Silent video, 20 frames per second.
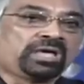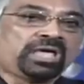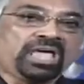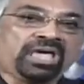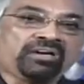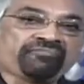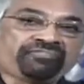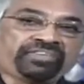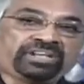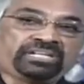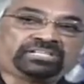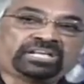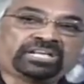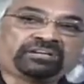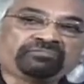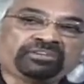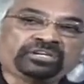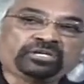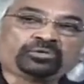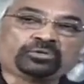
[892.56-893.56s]

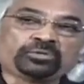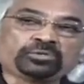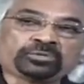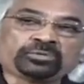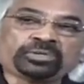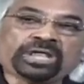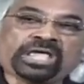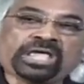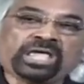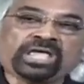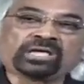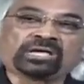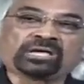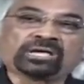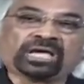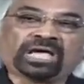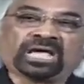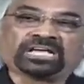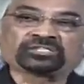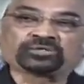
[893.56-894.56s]
Everything we do today
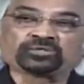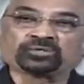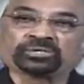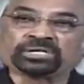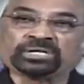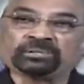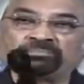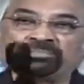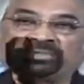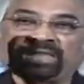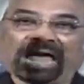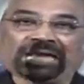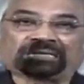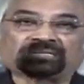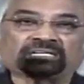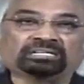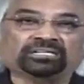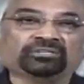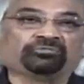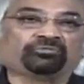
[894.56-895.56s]
has to keep that
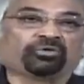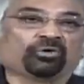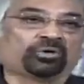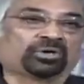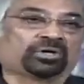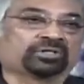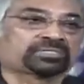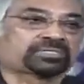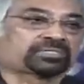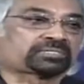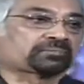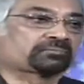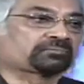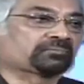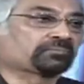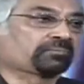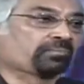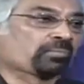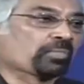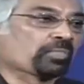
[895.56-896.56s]
in focus.
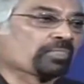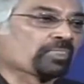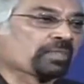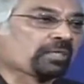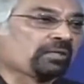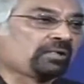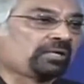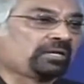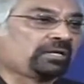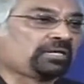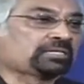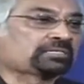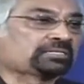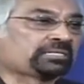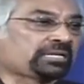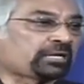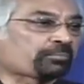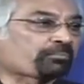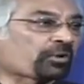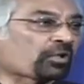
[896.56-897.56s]
It's
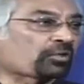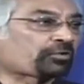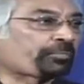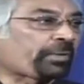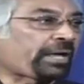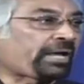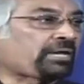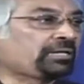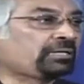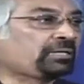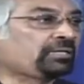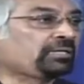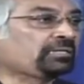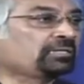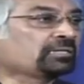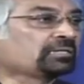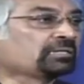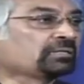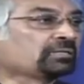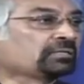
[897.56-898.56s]
their prosperity,
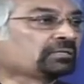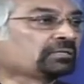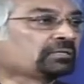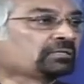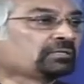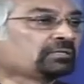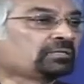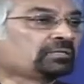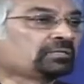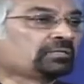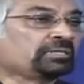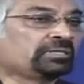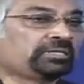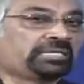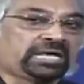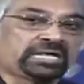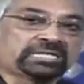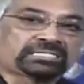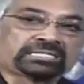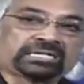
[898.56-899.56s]

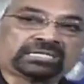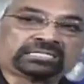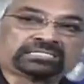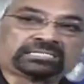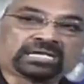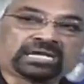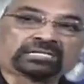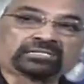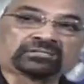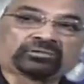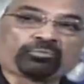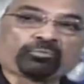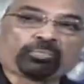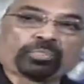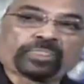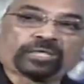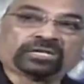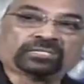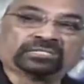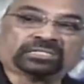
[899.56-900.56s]
their skill set,
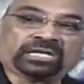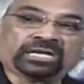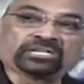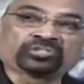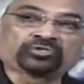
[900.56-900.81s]
their